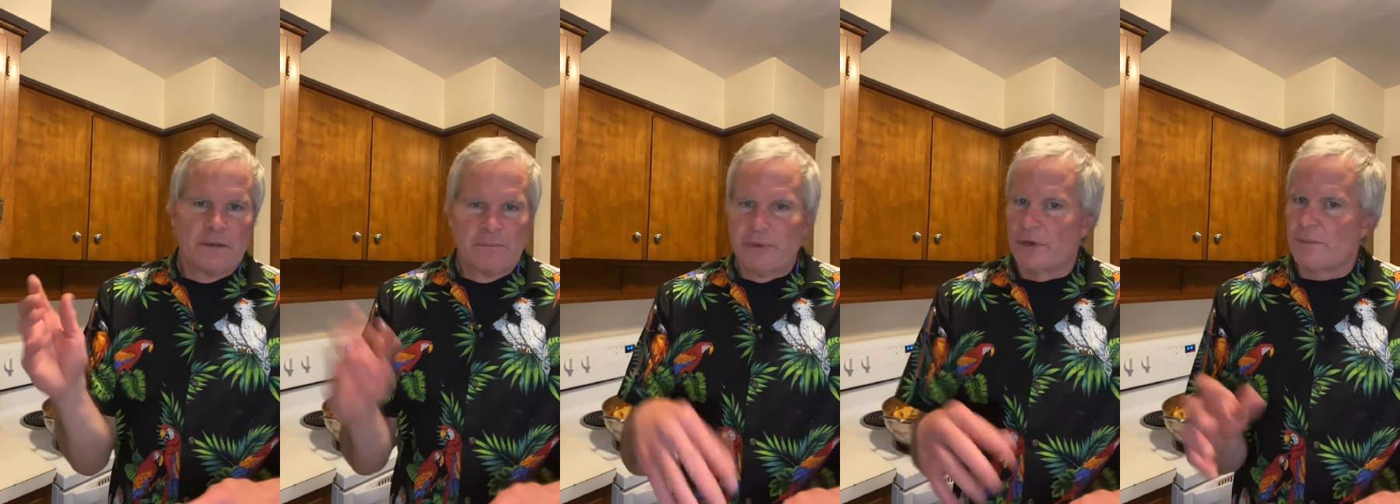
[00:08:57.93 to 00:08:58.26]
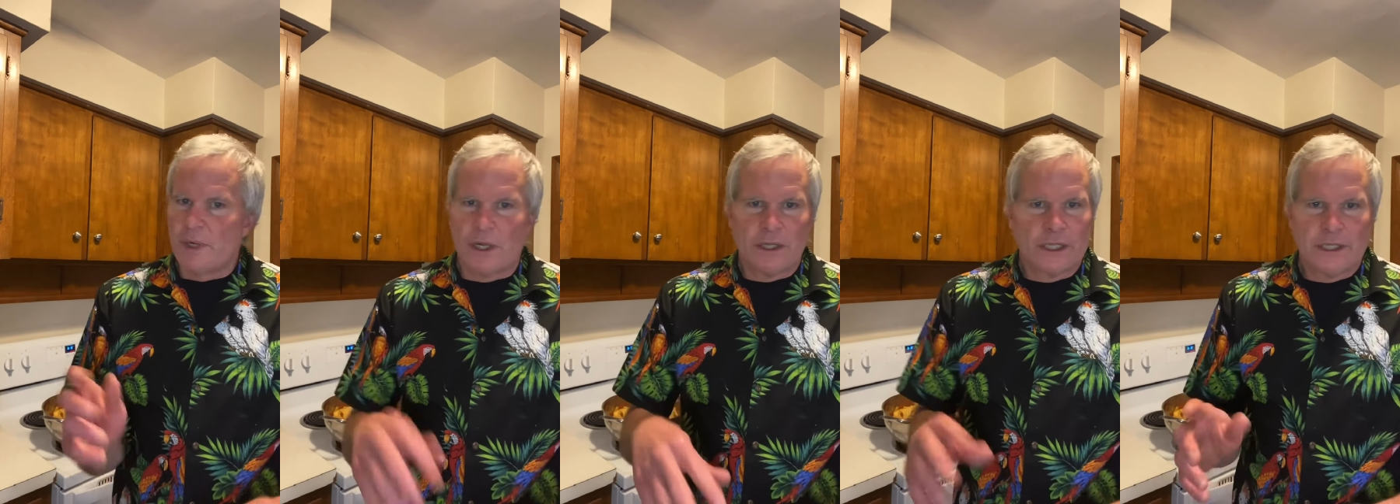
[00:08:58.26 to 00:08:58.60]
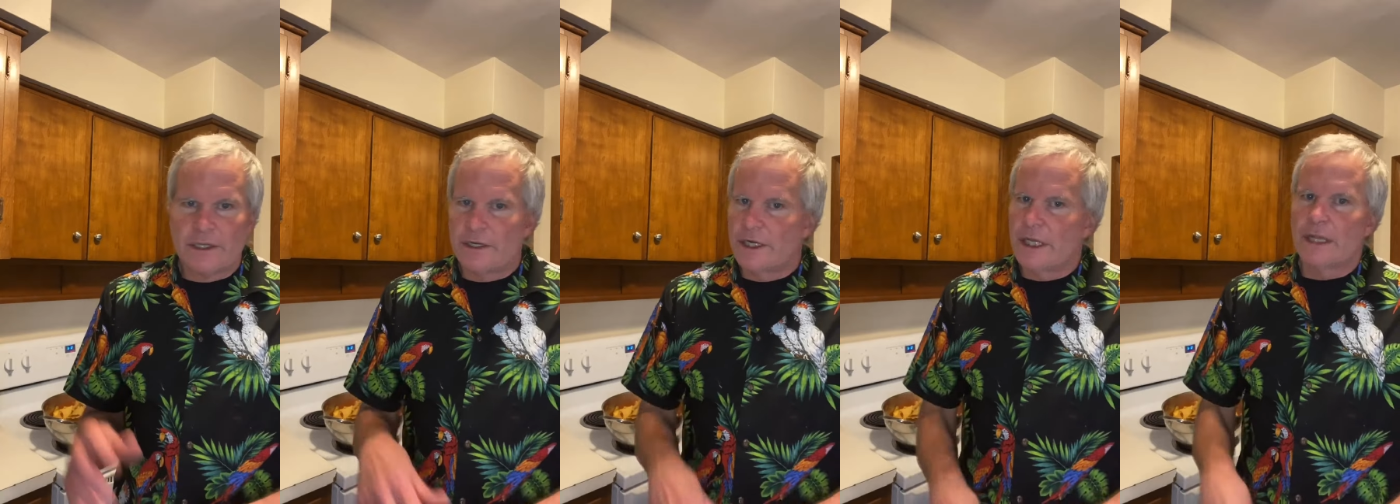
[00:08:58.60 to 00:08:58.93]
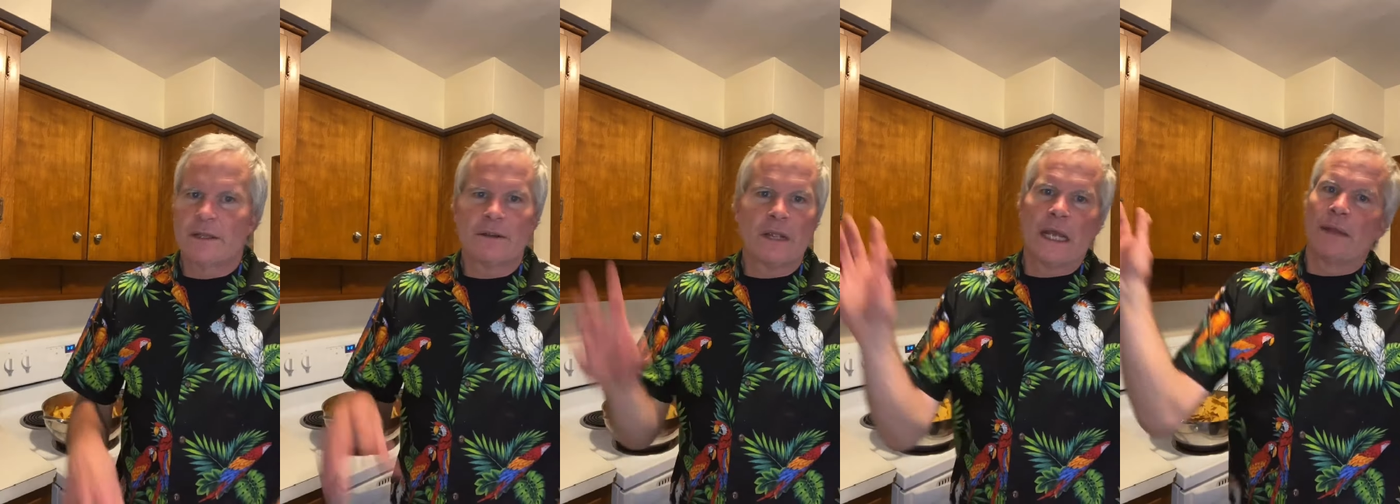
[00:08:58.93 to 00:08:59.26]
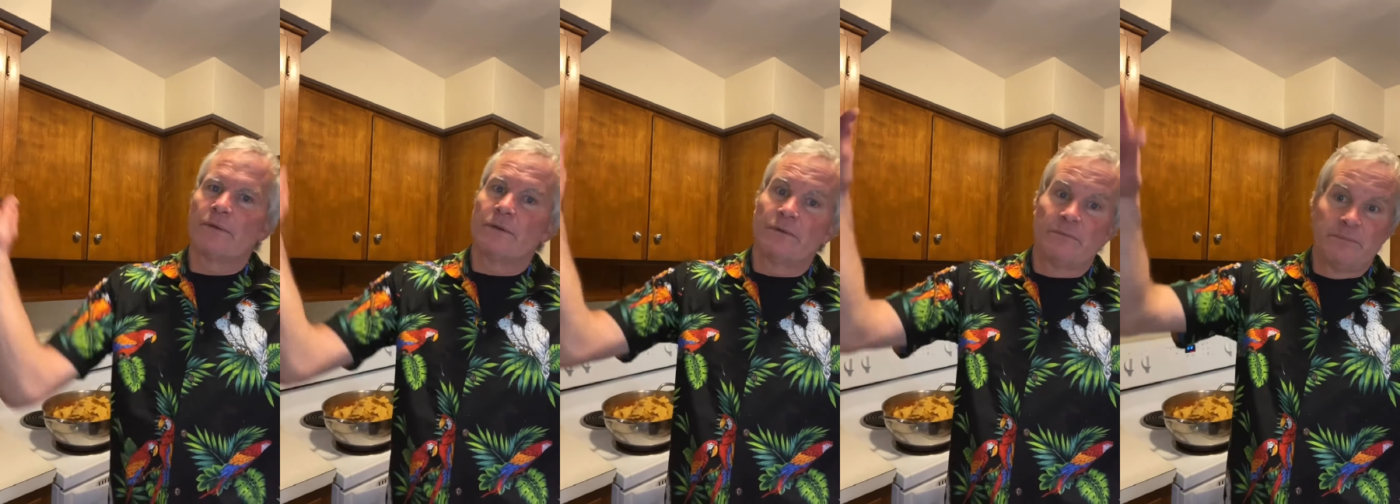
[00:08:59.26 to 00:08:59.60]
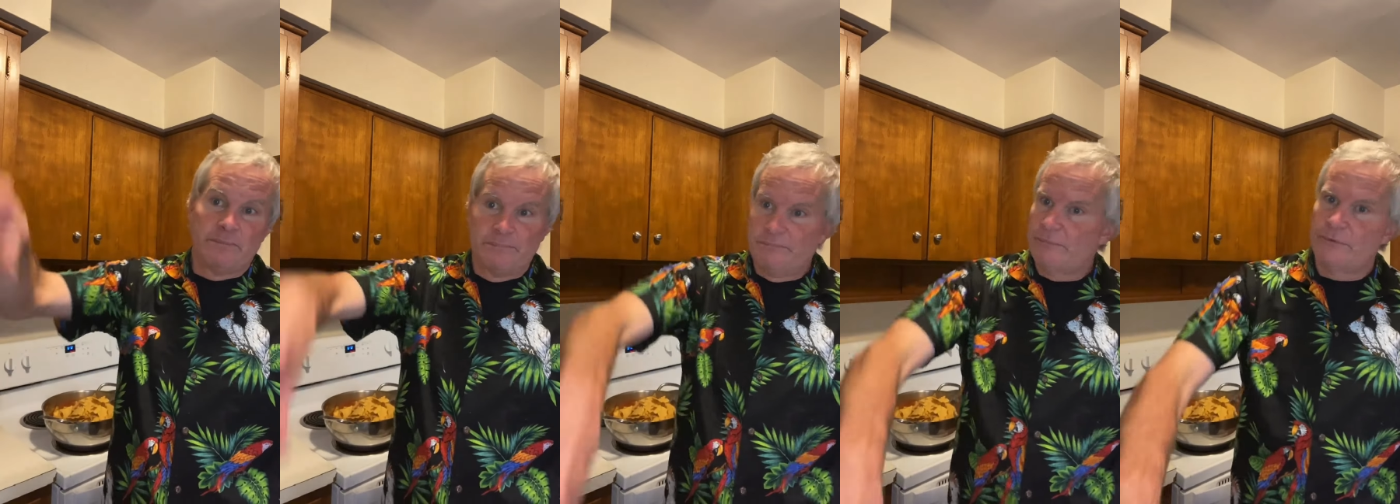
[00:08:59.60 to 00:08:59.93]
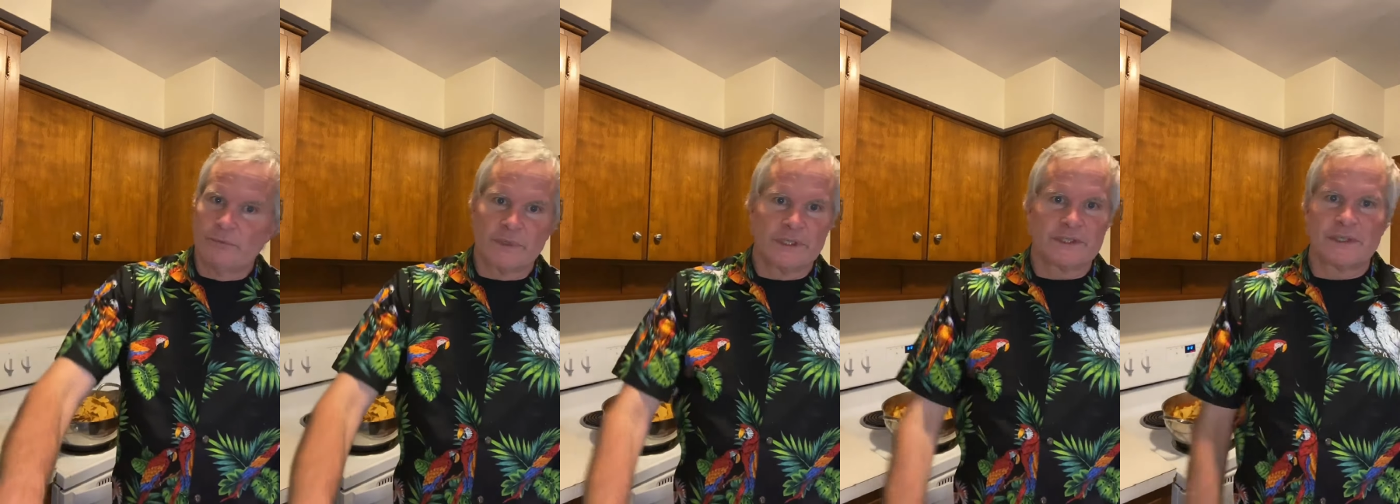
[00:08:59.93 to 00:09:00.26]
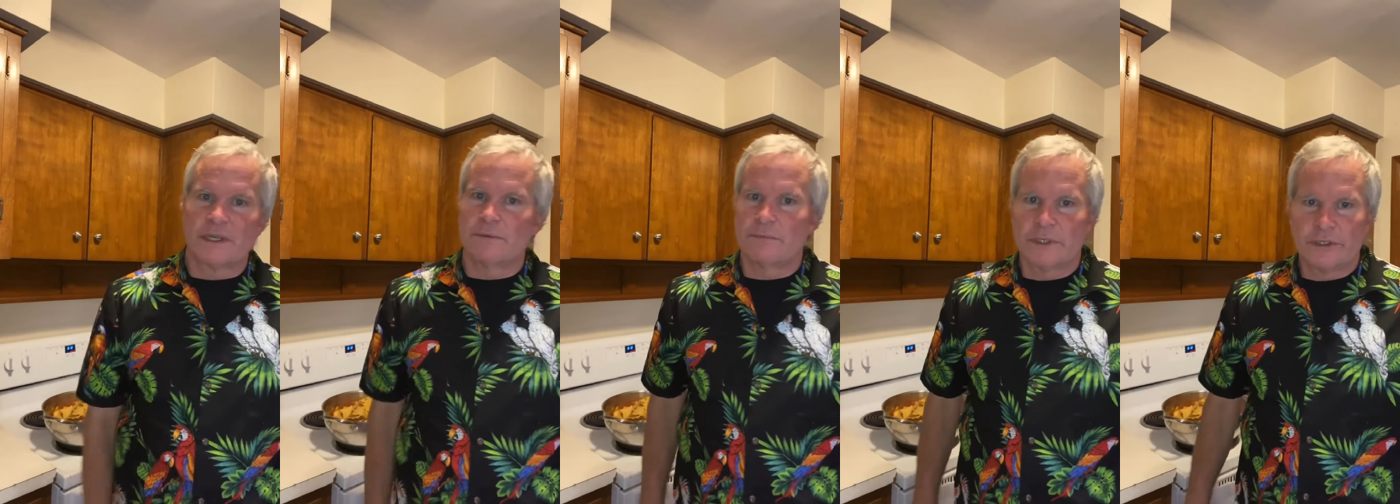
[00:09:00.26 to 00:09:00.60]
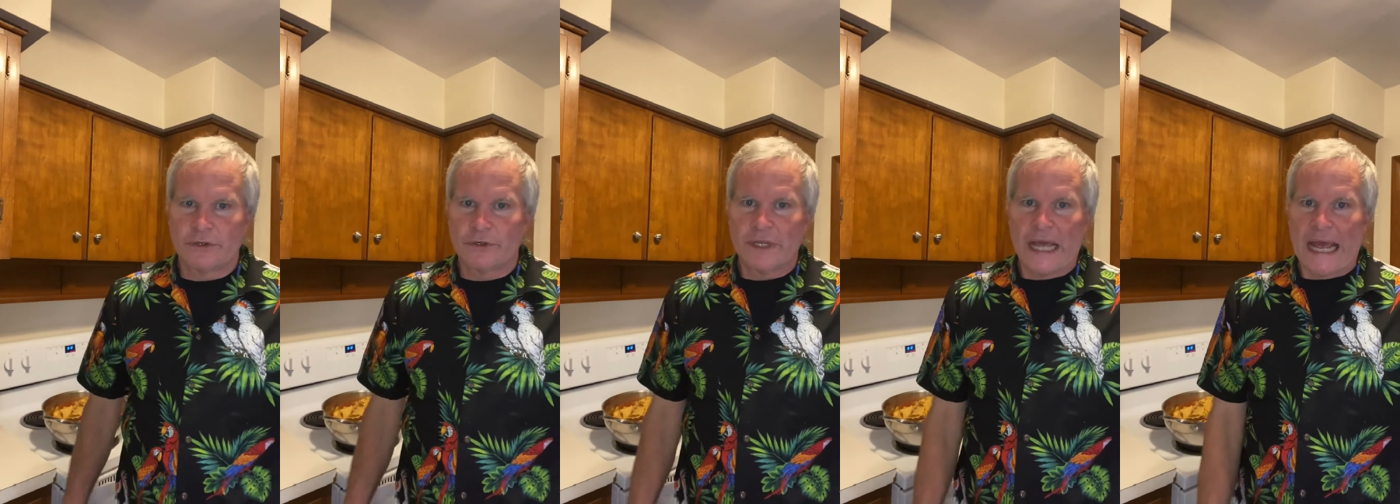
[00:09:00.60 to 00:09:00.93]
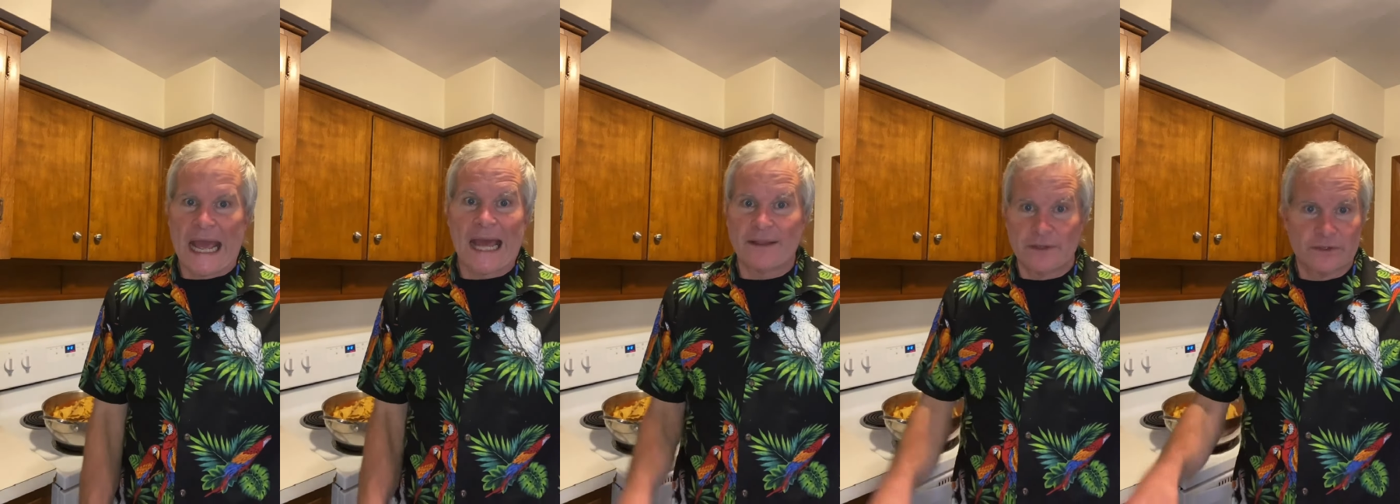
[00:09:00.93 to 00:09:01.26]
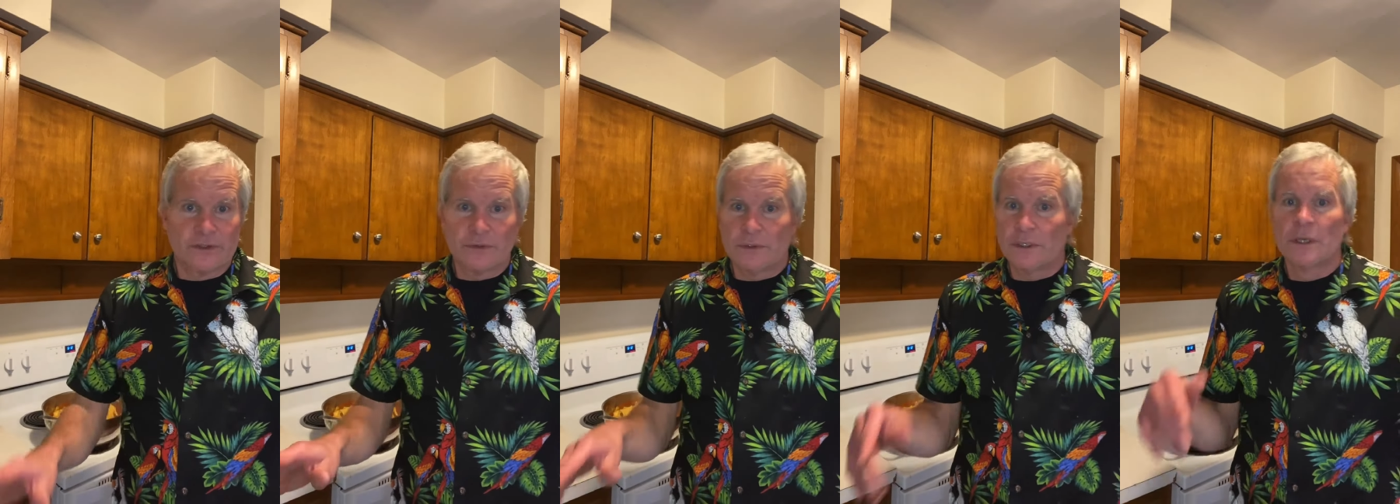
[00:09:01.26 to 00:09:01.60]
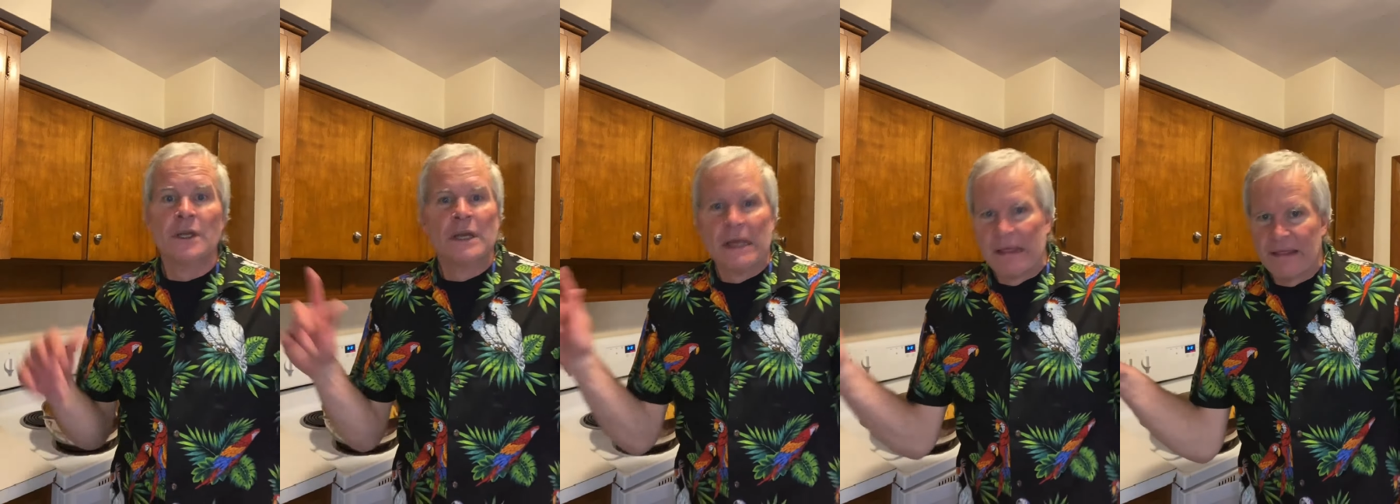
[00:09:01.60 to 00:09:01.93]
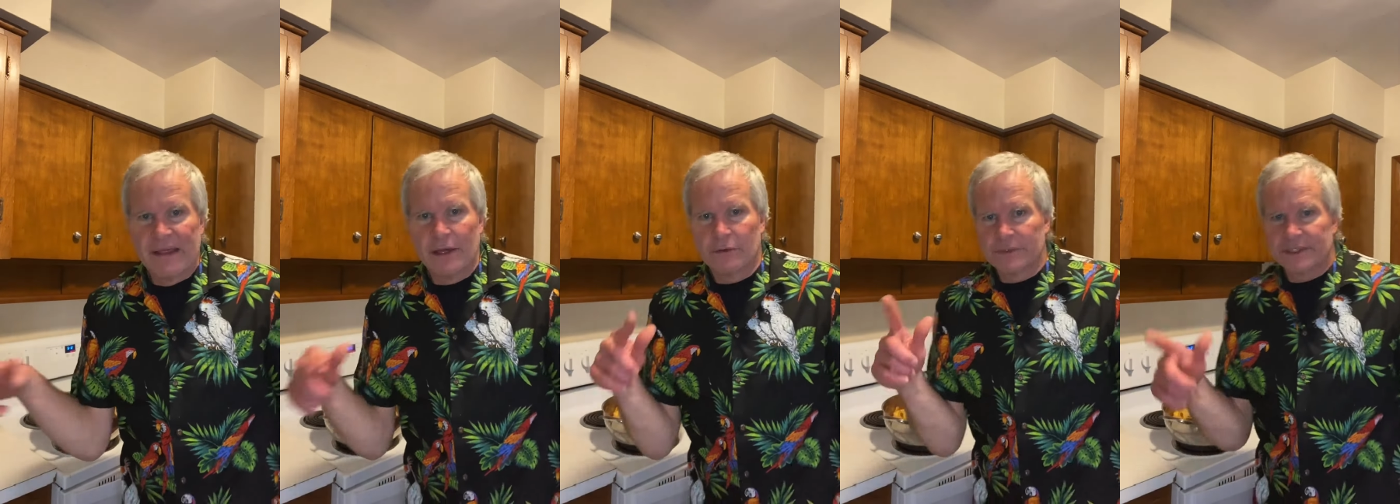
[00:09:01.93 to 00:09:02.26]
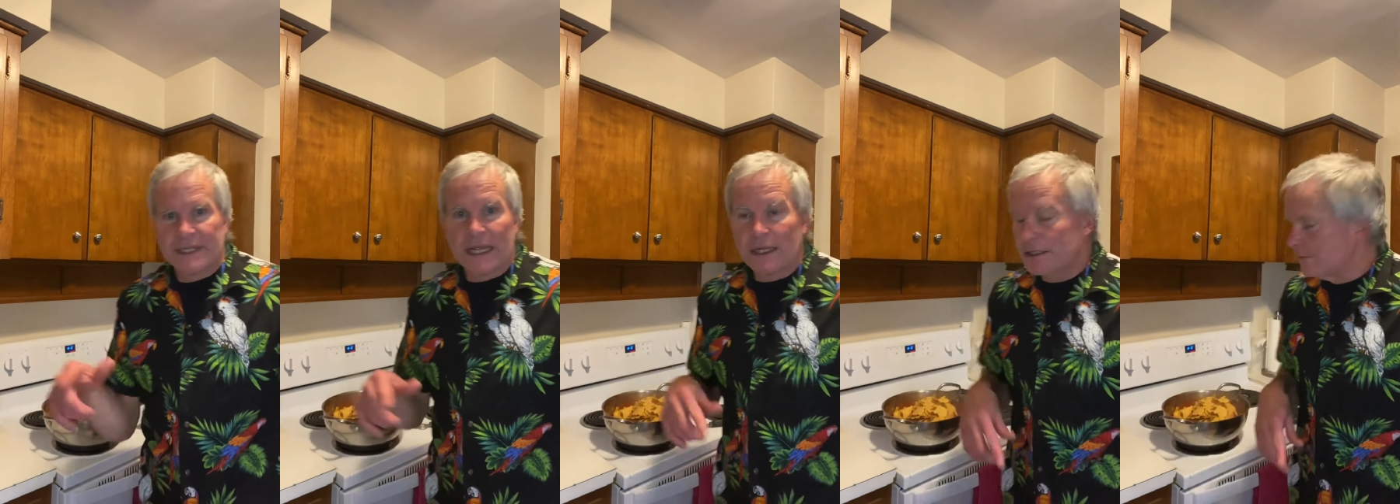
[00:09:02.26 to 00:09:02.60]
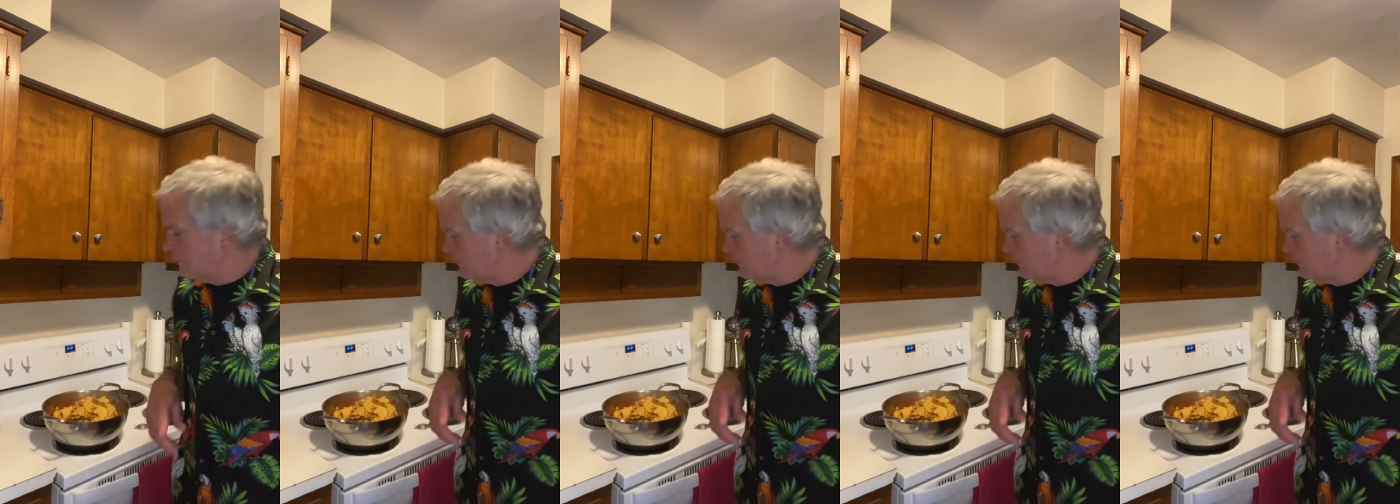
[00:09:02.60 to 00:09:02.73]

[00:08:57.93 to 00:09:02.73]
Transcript: Put them all in there together and return that at the store. They'll recycle them